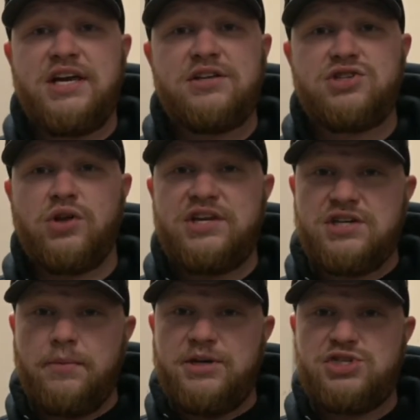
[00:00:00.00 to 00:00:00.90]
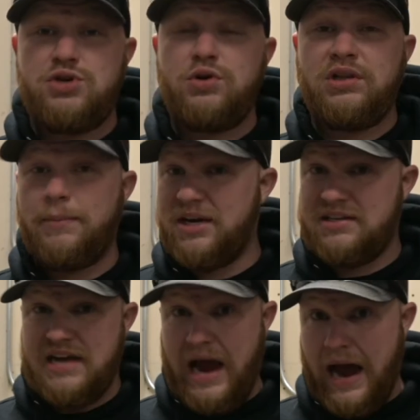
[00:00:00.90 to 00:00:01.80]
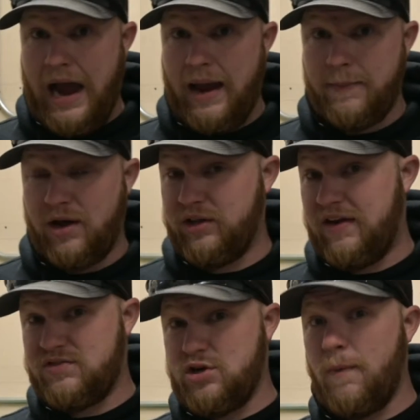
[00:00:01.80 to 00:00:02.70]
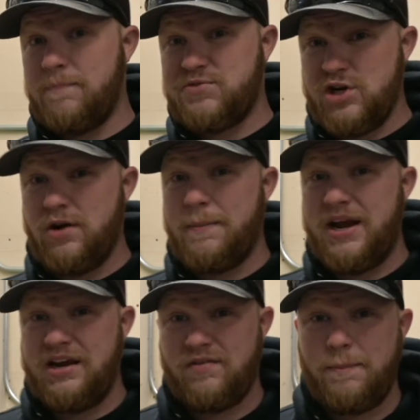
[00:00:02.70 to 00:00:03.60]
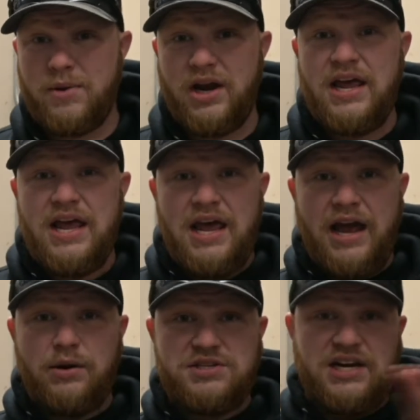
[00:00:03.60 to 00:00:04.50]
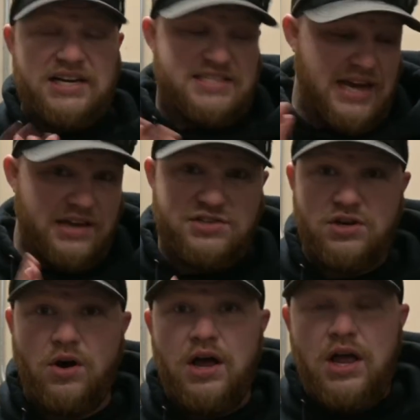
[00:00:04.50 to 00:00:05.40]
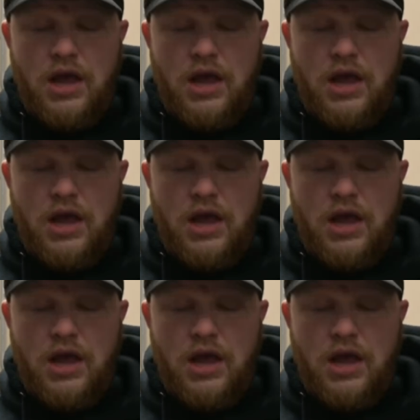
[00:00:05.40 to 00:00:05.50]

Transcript: in, so these are gonna be soon, limited time. I only have certain many of them, but anyways, like I said, so